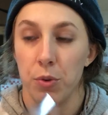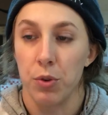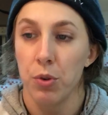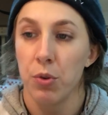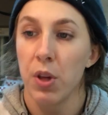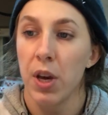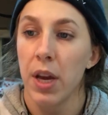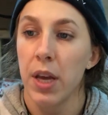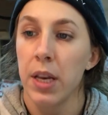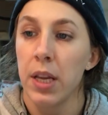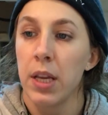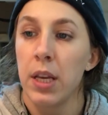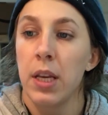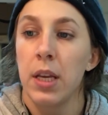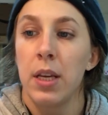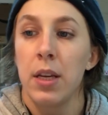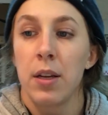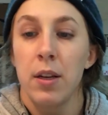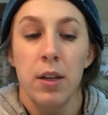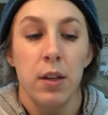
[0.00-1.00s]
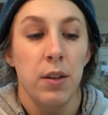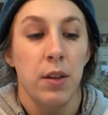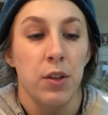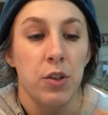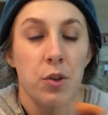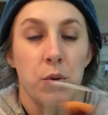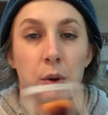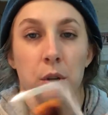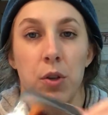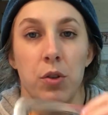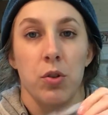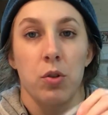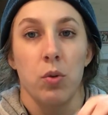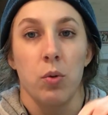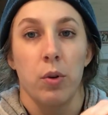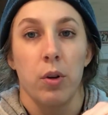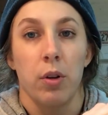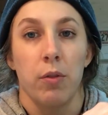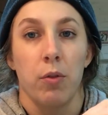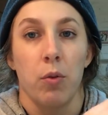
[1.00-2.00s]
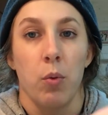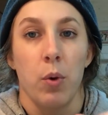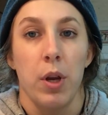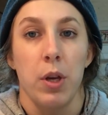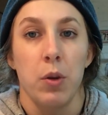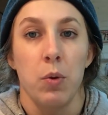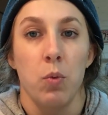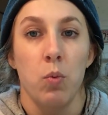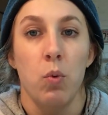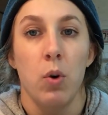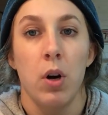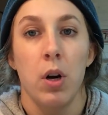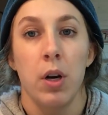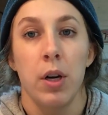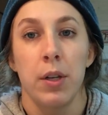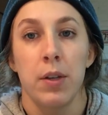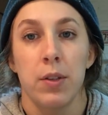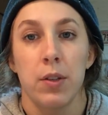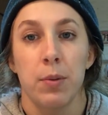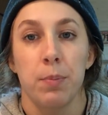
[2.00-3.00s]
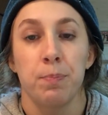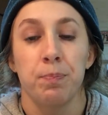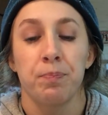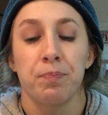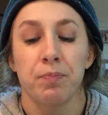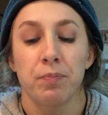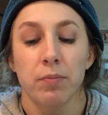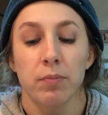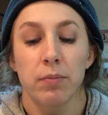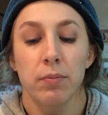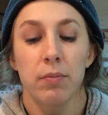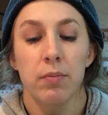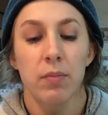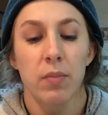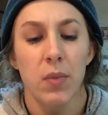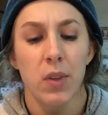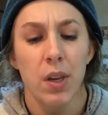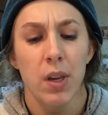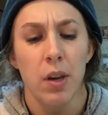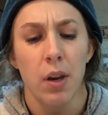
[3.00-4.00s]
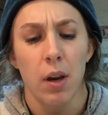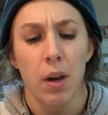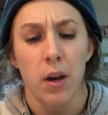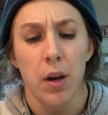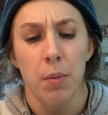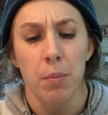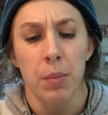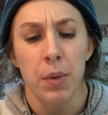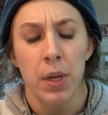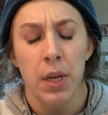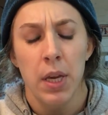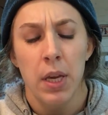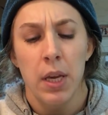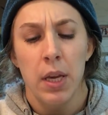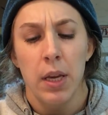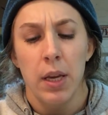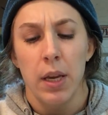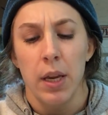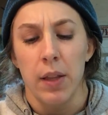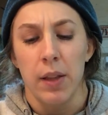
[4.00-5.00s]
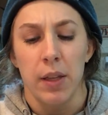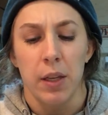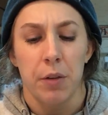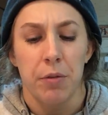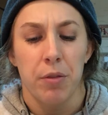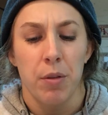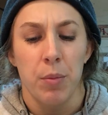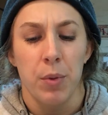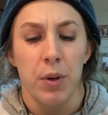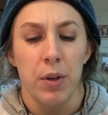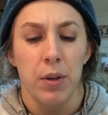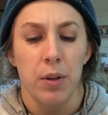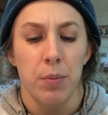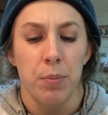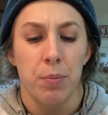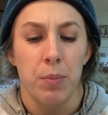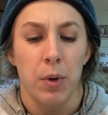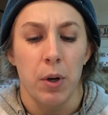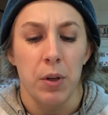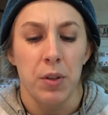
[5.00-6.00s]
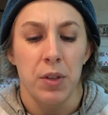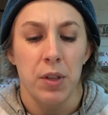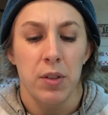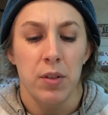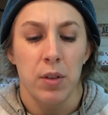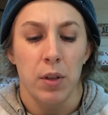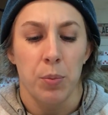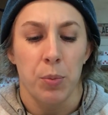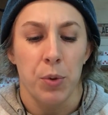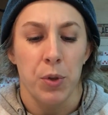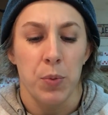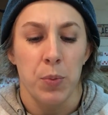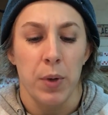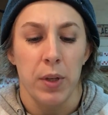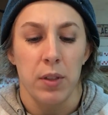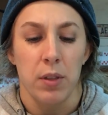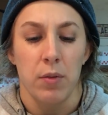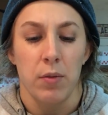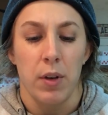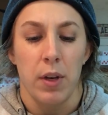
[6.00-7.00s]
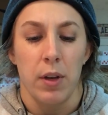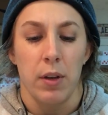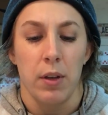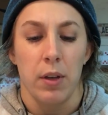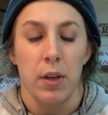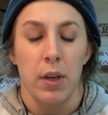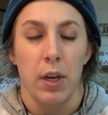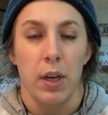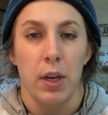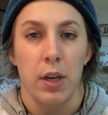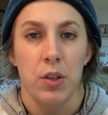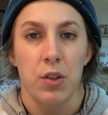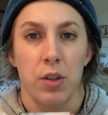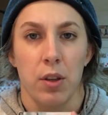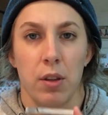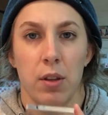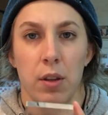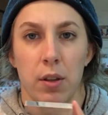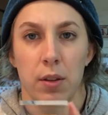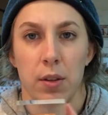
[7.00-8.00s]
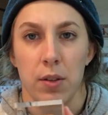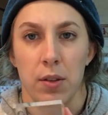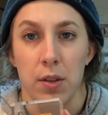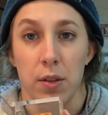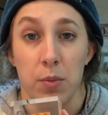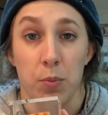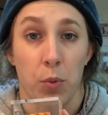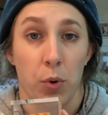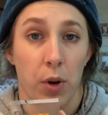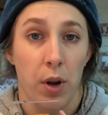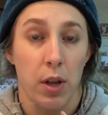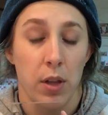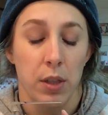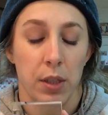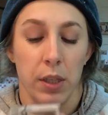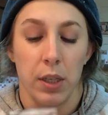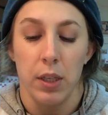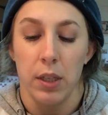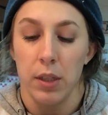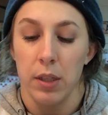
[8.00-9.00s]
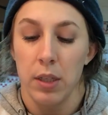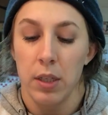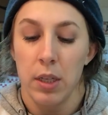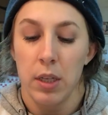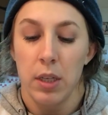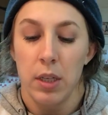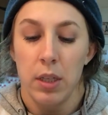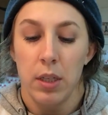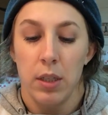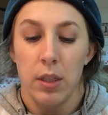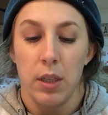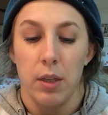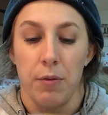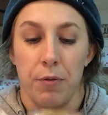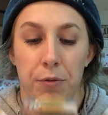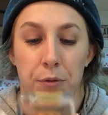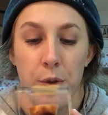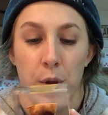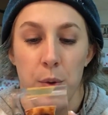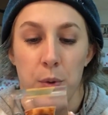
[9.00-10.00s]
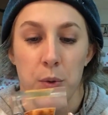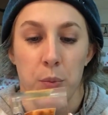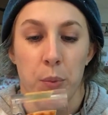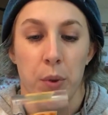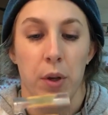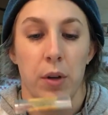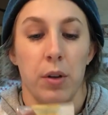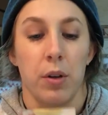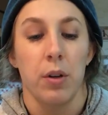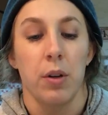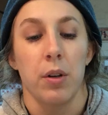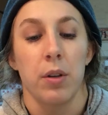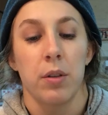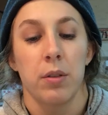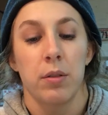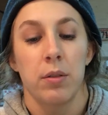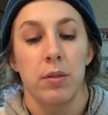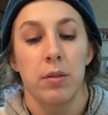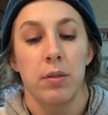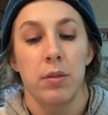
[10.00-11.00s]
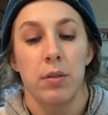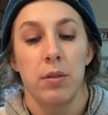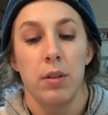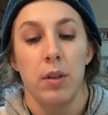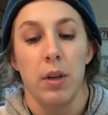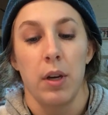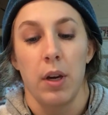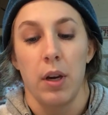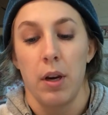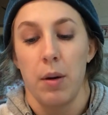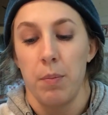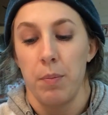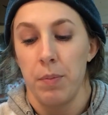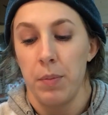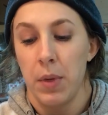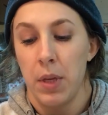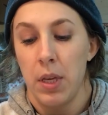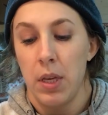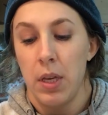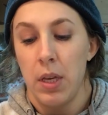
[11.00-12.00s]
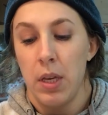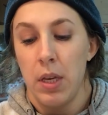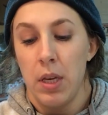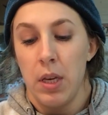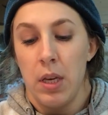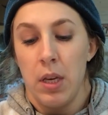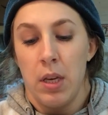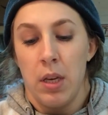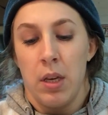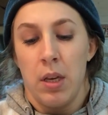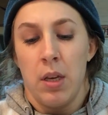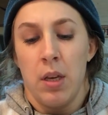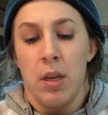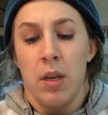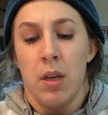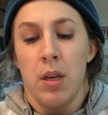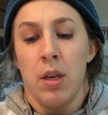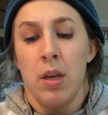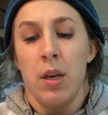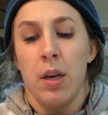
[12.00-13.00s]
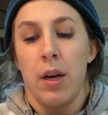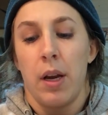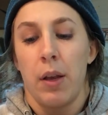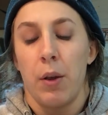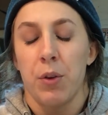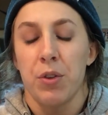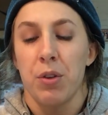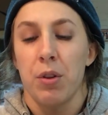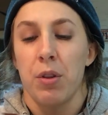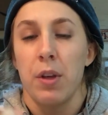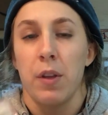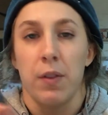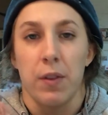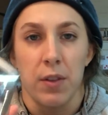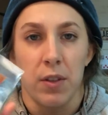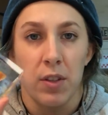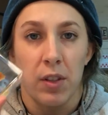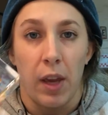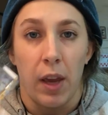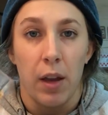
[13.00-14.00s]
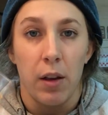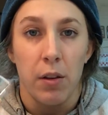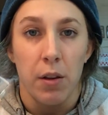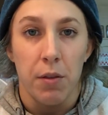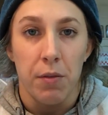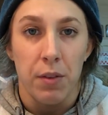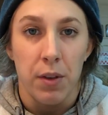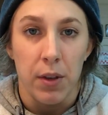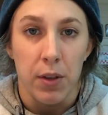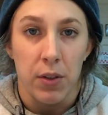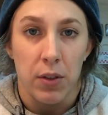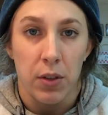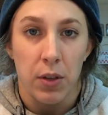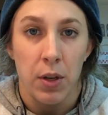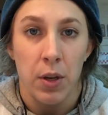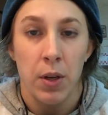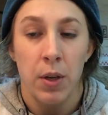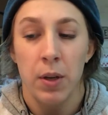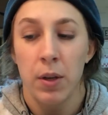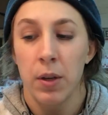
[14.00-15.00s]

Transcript: you do that. This you can do whatever way you want. And like from a artistic perspective, I actually think this is more elegant. It floats better. I also think the scale of this